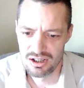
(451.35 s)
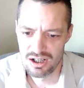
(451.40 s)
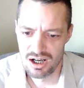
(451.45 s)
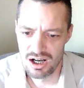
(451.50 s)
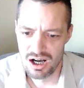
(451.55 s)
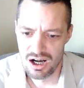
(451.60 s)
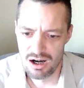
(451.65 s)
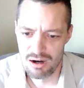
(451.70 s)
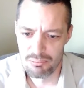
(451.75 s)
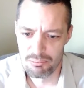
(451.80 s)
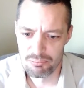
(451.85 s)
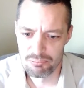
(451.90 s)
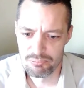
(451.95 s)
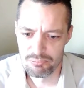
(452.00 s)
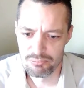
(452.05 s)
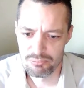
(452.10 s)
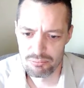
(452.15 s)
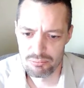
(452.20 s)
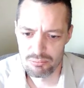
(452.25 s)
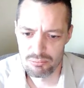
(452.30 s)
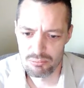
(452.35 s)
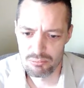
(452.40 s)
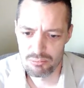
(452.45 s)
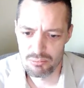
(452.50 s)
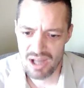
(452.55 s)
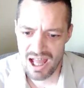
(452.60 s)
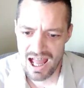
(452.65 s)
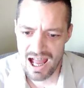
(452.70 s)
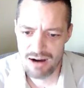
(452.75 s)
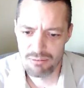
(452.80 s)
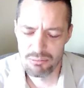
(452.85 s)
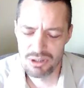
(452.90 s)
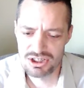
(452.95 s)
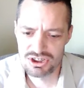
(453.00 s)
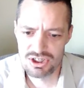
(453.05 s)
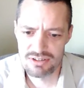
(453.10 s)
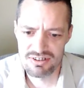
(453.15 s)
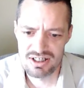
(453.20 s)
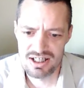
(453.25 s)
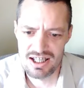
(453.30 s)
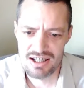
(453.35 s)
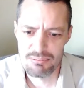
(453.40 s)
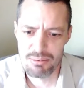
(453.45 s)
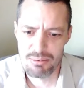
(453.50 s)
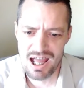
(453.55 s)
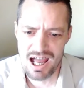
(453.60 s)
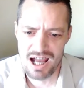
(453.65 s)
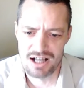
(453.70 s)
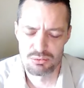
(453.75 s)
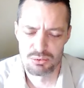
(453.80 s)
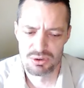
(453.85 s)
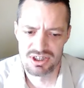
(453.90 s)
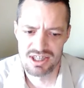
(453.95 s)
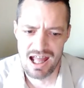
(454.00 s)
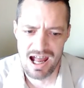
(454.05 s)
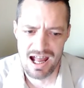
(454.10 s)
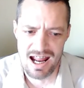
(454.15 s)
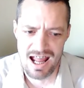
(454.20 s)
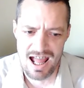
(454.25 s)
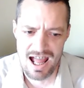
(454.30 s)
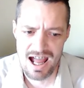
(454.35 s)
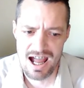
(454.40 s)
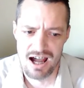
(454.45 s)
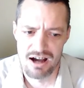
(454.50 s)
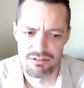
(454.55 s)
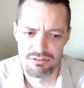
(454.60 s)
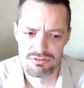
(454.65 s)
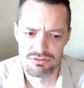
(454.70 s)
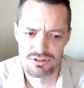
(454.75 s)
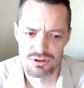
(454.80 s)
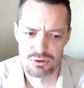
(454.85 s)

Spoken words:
Um, how much of an impact would that have